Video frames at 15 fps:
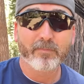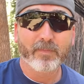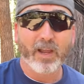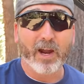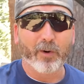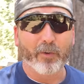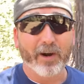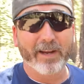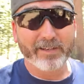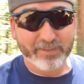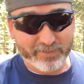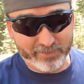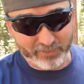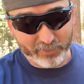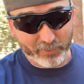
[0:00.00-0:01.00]
All right,
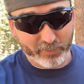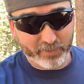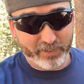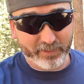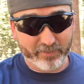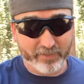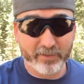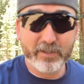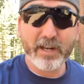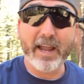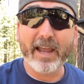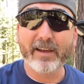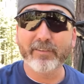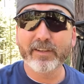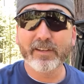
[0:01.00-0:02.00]
so there you
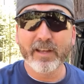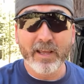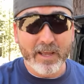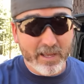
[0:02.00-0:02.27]
have it.